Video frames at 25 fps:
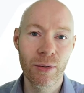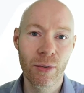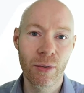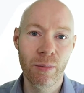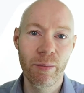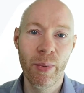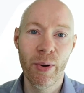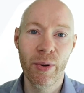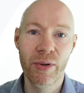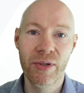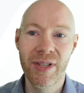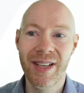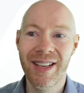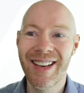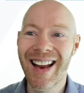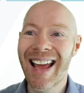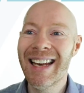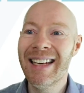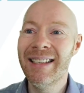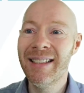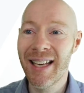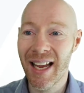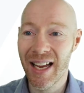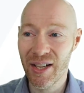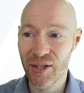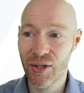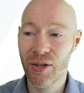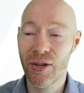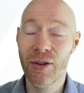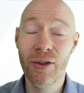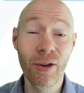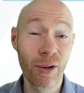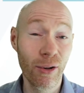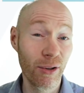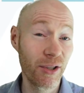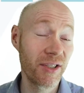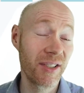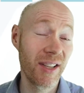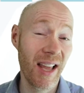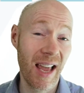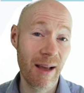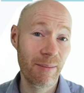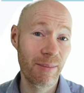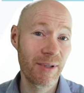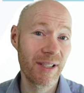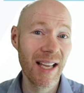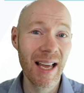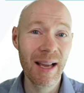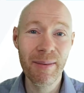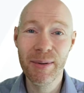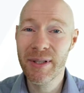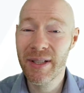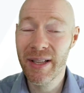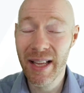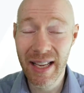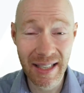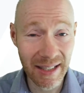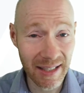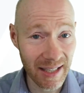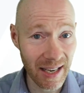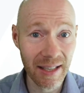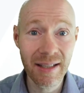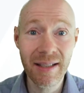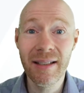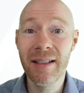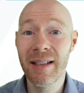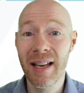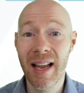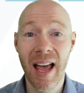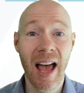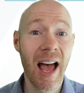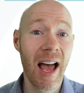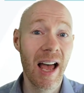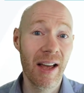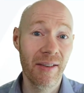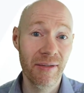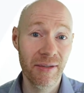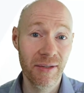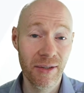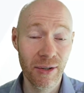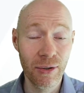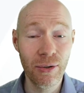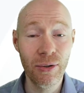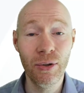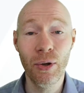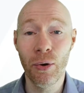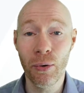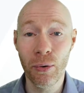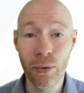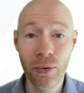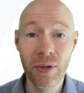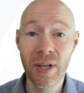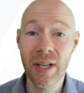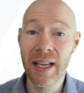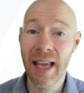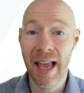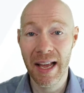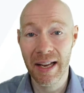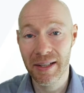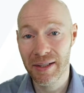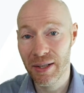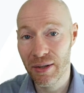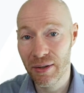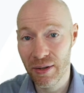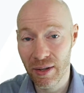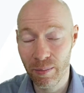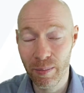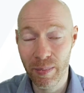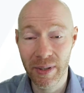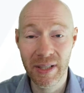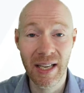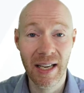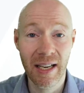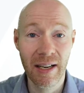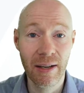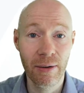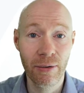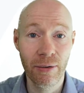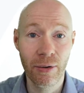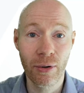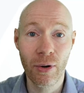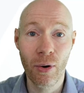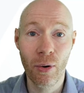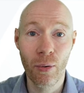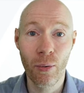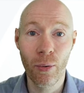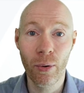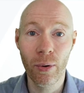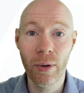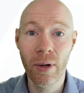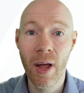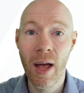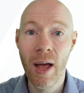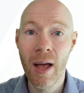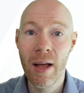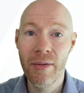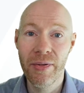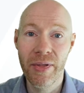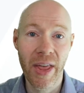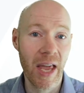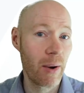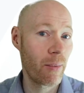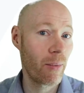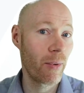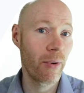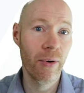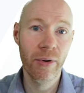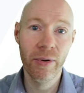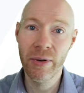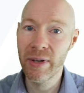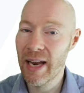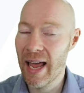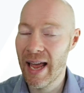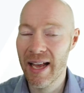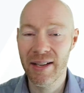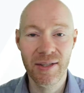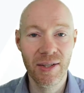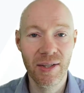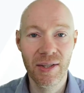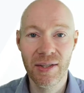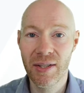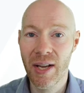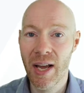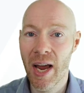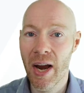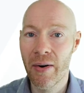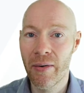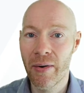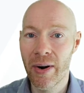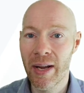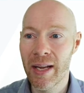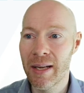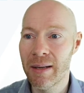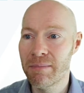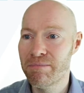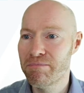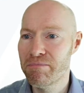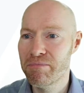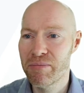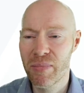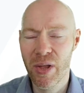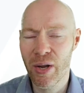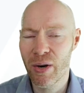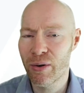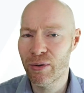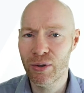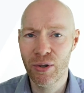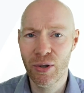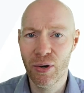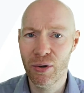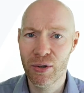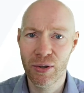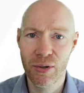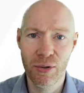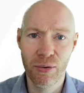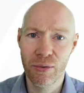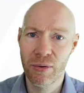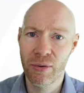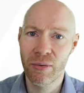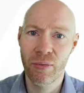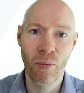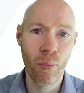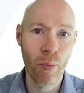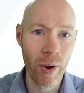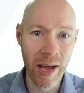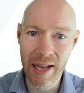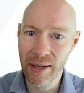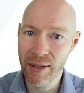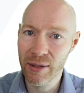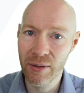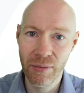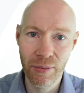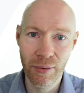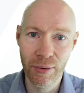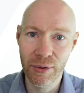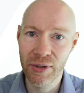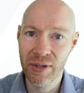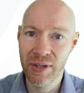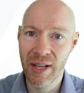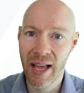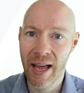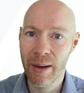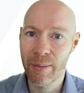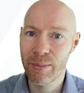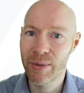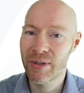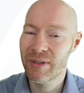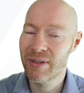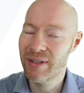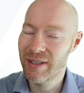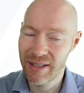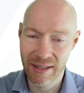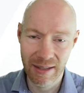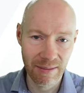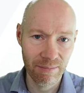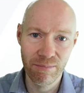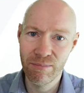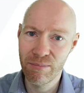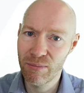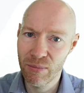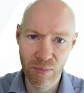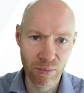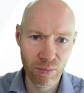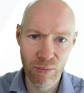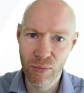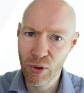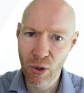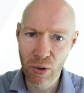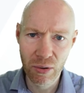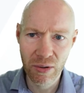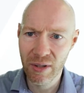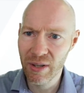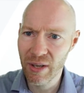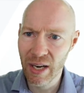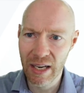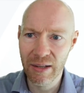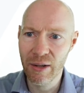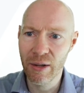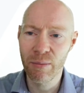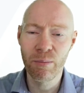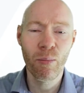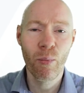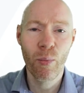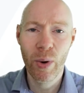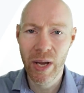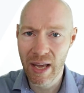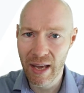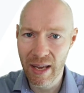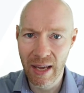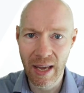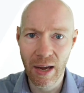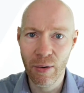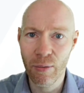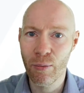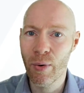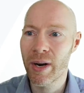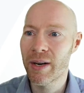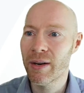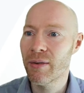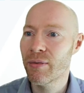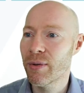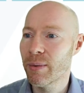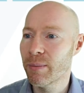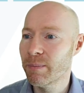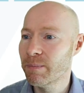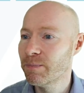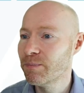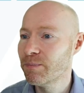puts in additional steps they didn't have to do to get to the particular goal. They were unnecessary, they're just sort of wasteful steps. Didn't need them, we could get rid of them.